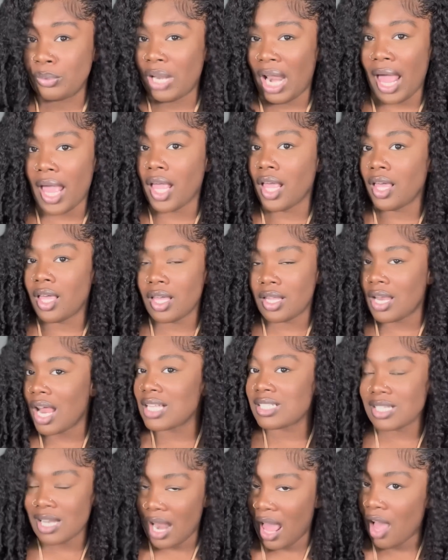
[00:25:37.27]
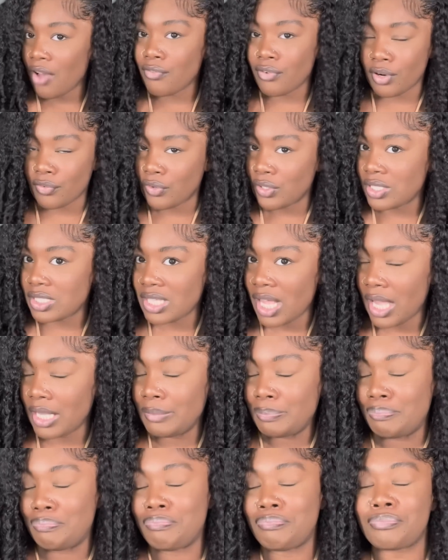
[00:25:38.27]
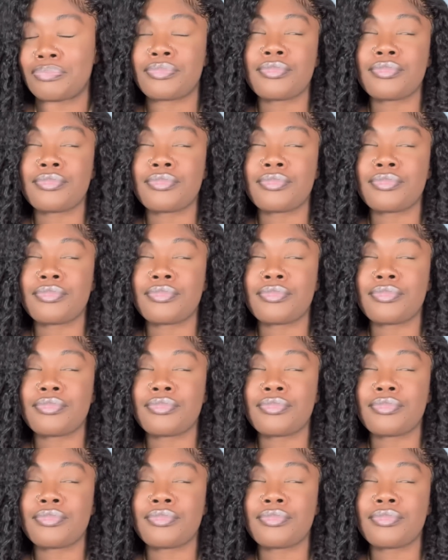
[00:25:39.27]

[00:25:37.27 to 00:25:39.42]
Like, that's a lot for the first thing.